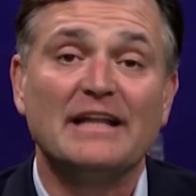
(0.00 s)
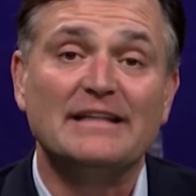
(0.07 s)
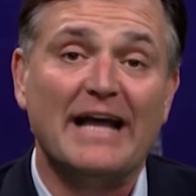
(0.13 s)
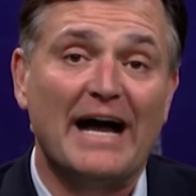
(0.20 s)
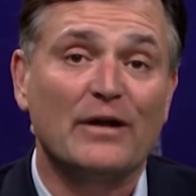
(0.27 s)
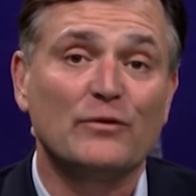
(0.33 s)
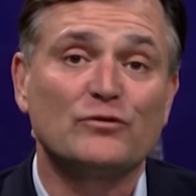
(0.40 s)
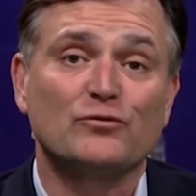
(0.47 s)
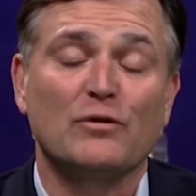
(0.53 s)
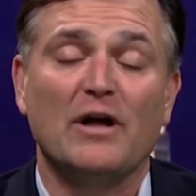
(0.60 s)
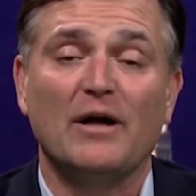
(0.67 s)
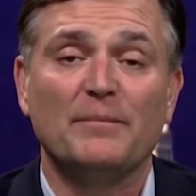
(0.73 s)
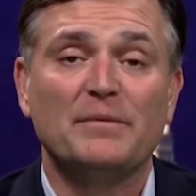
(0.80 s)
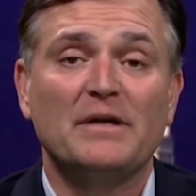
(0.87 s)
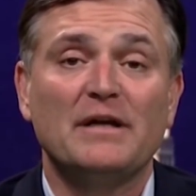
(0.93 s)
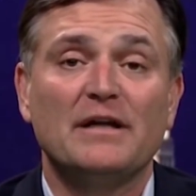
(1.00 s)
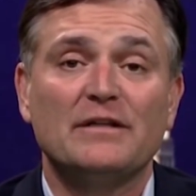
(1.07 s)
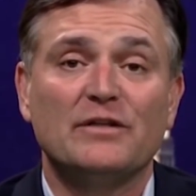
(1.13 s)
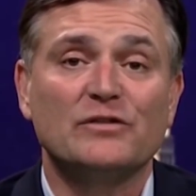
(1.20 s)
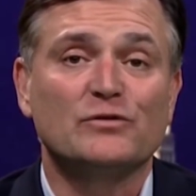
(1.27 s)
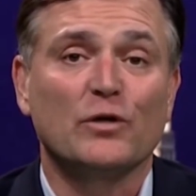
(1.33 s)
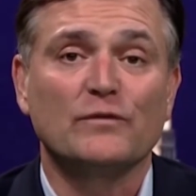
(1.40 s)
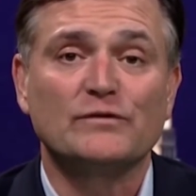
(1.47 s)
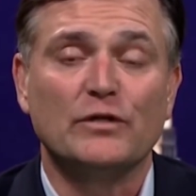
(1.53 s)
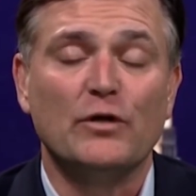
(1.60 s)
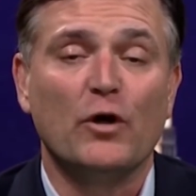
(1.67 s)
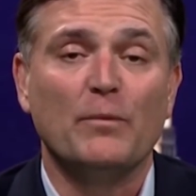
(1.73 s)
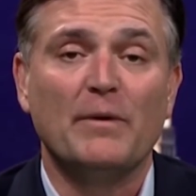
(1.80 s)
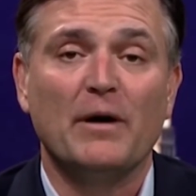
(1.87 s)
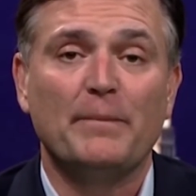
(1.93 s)
Donald Trump deserves a
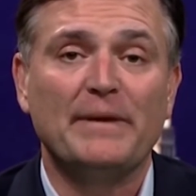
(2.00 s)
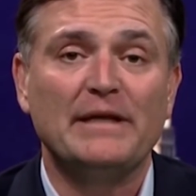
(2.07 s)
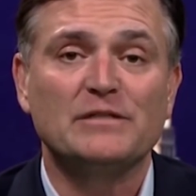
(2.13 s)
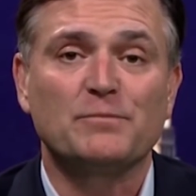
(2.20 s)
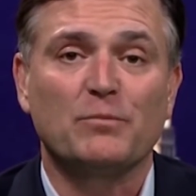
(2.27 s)
Nobel Peace